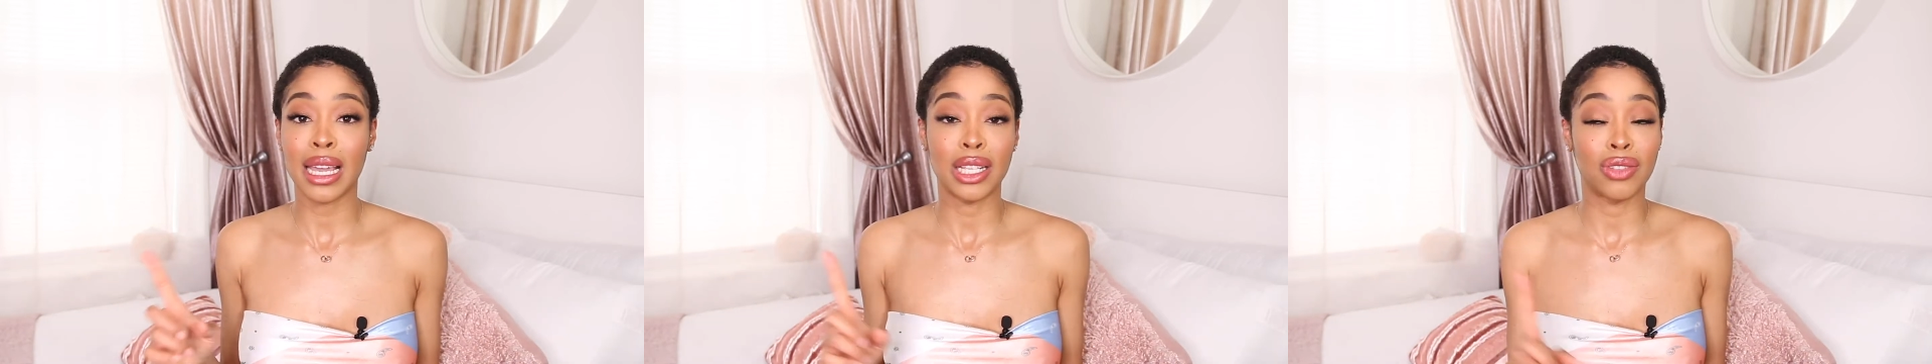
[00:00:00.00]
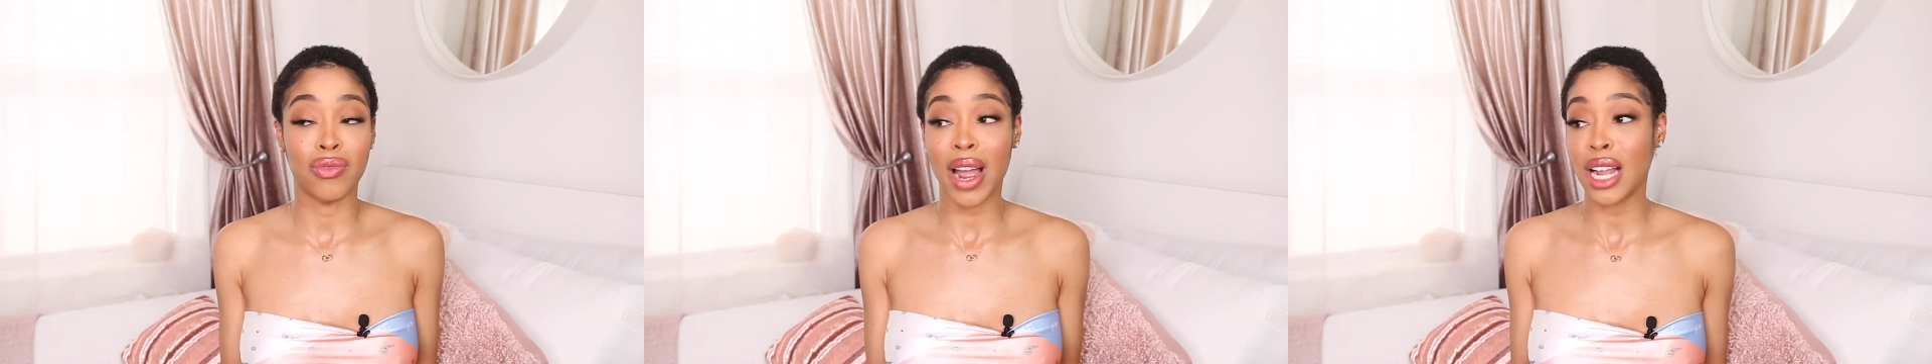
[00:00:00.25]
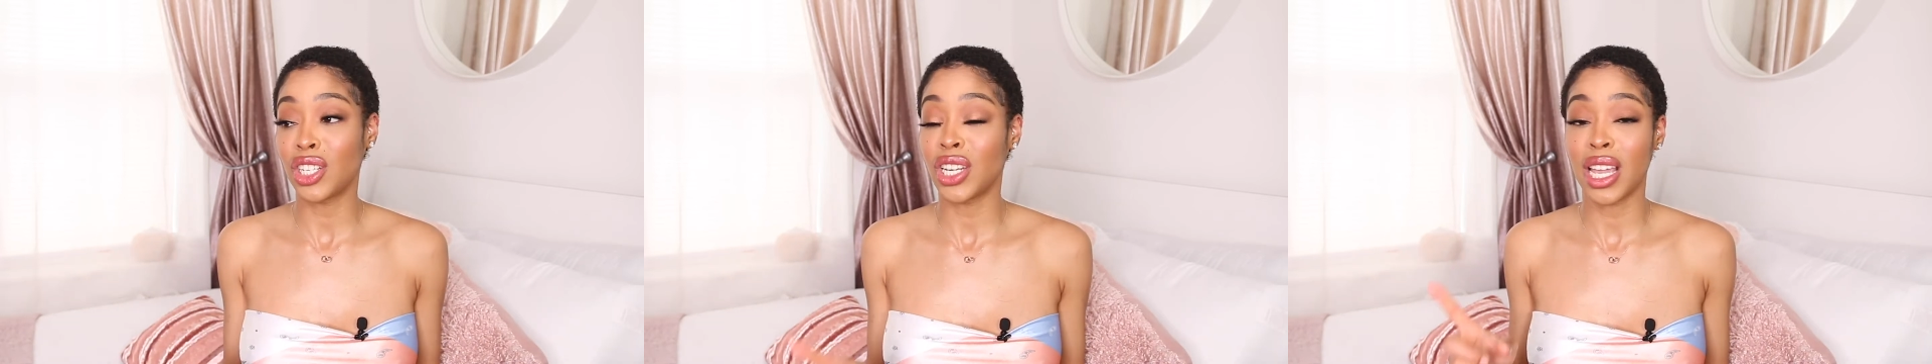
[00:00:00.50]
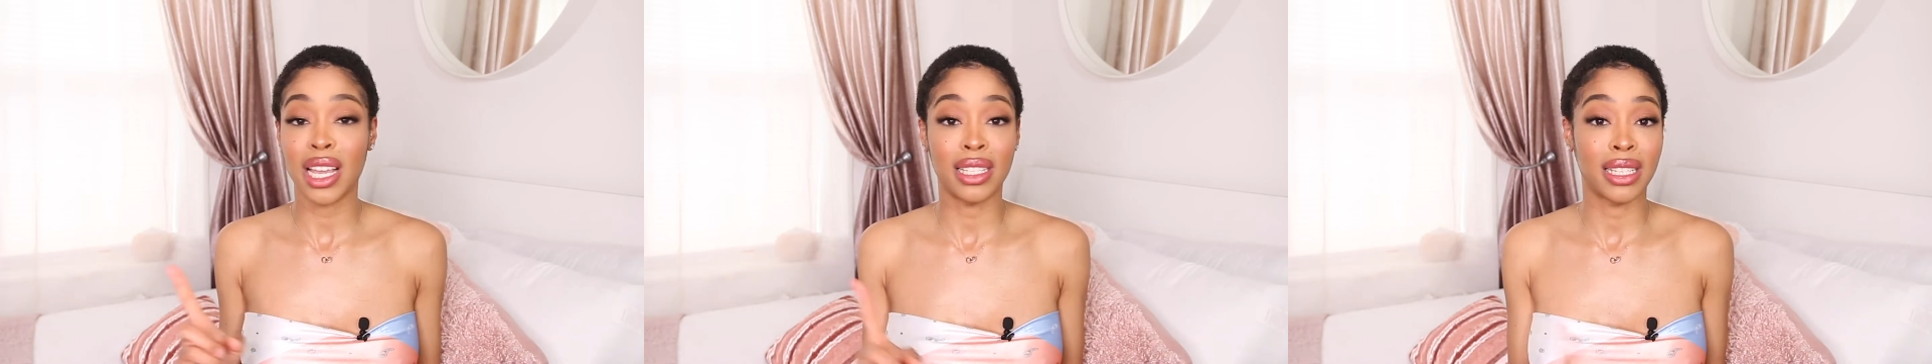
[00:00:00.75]
it's
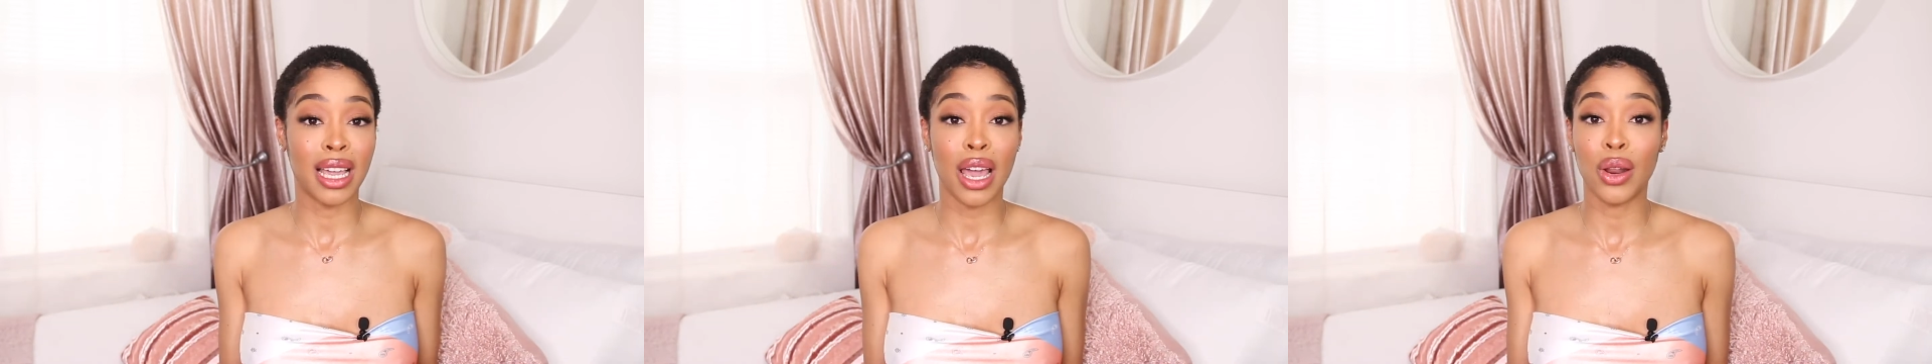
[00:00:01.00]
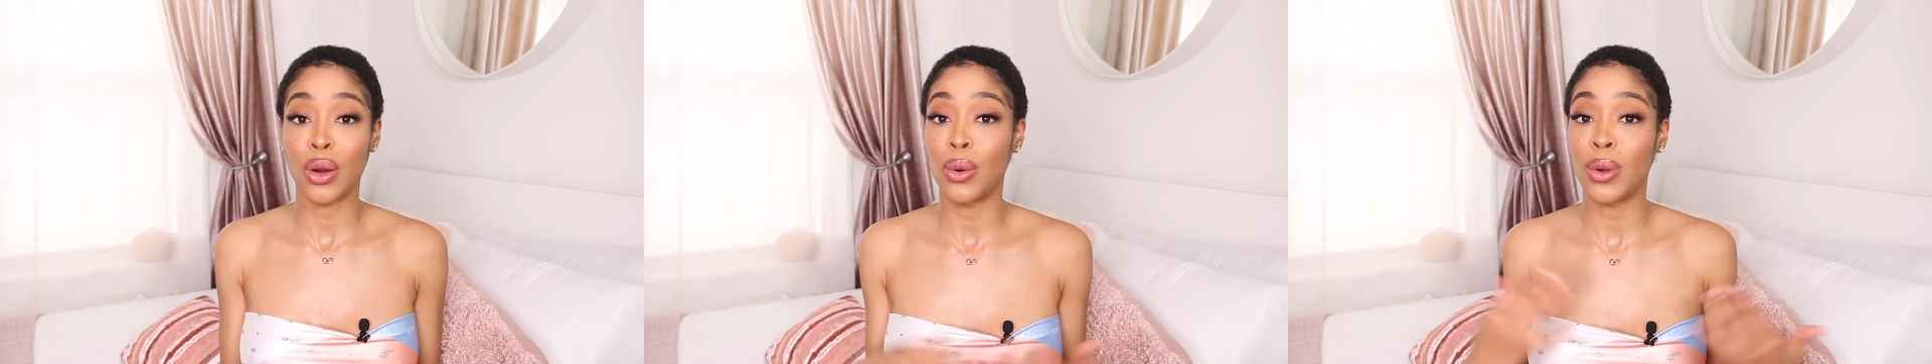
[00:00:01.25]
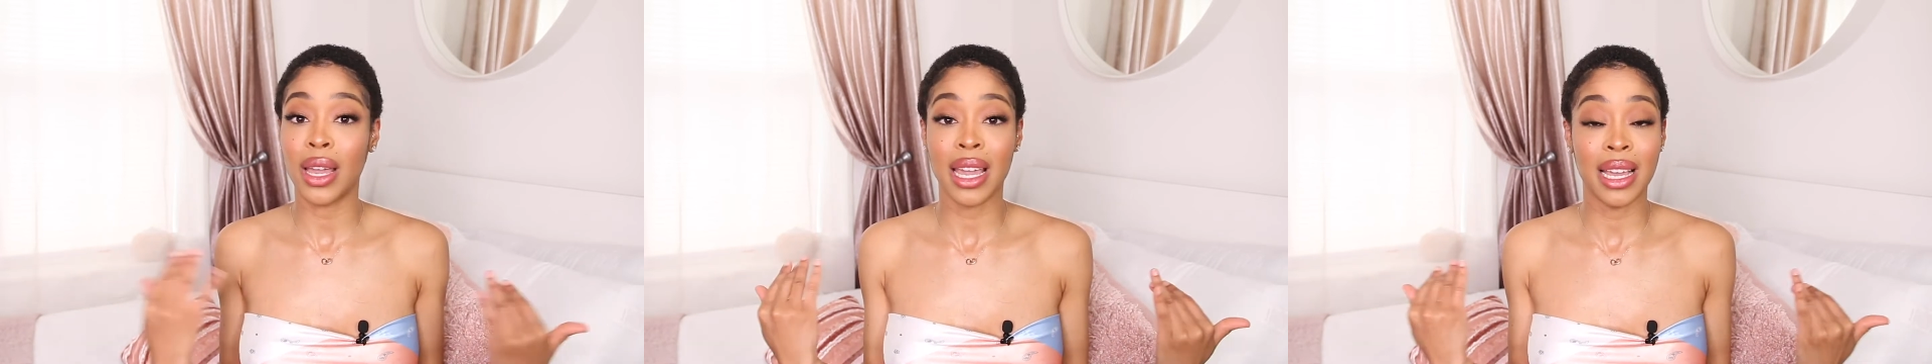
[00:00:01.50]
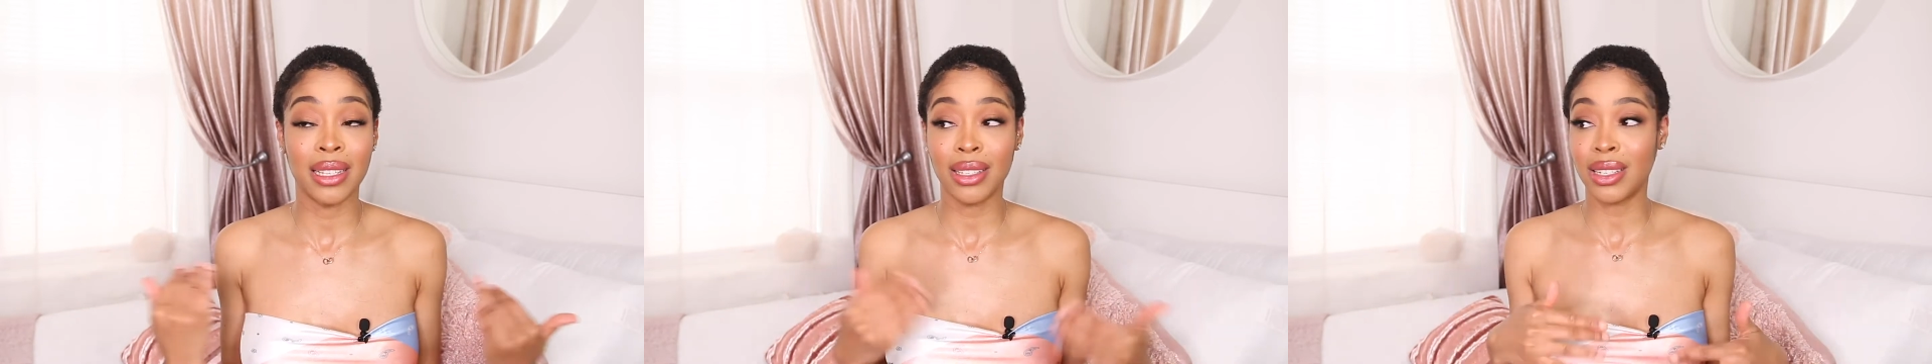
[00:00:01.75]
ratchet, it's ghetto.
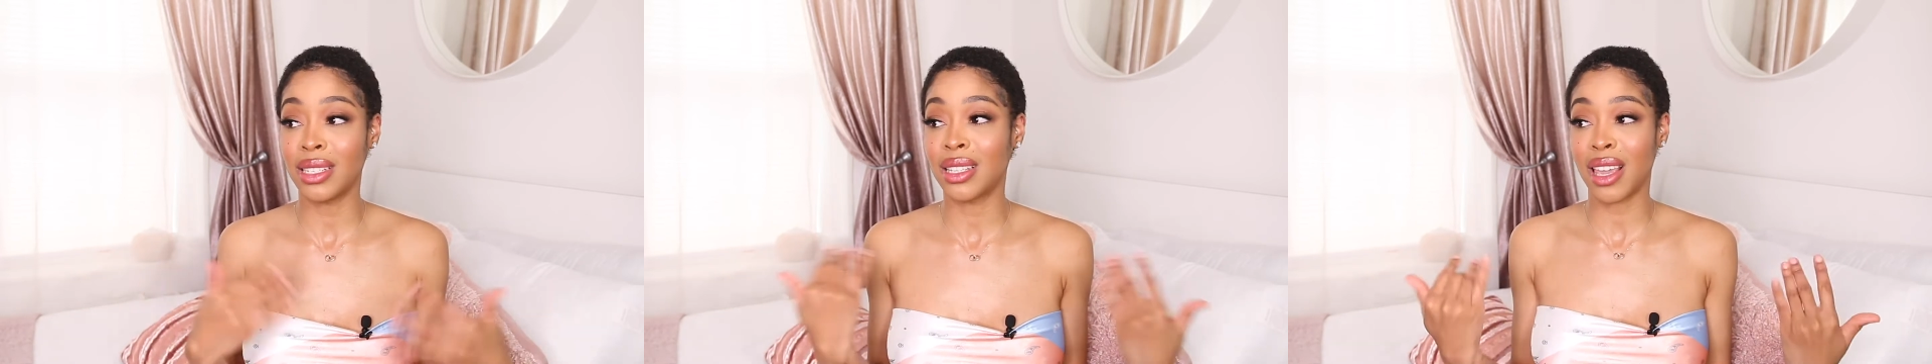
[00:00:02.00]
It's just